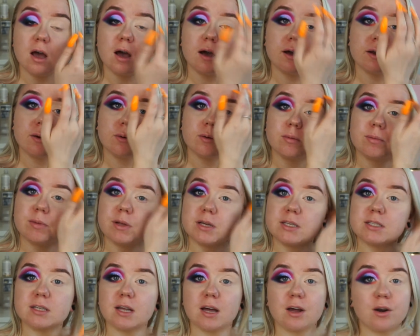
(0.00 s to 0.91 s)
And I'm going to
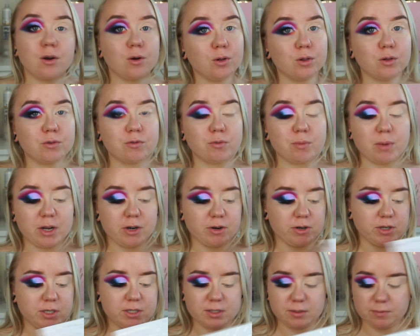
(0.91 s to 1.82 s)
place that all over my
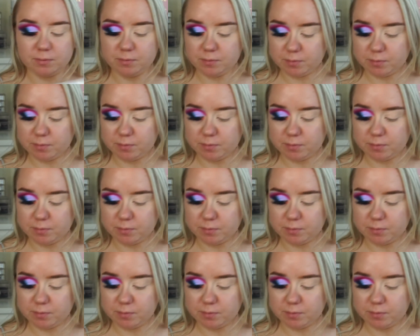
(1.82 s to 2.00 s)
crease.